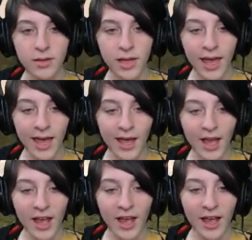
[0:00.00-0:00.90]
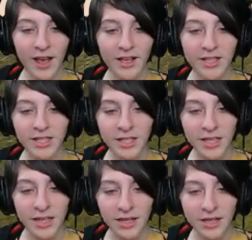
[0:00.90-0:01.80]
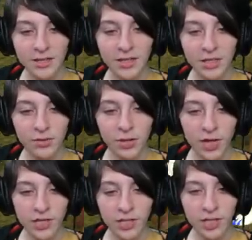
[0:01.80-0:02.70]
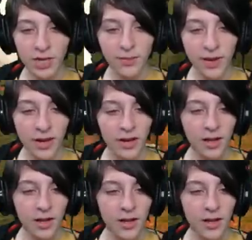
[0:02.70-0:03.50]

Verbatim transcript: Yay! See, and this girl has a teddy bear.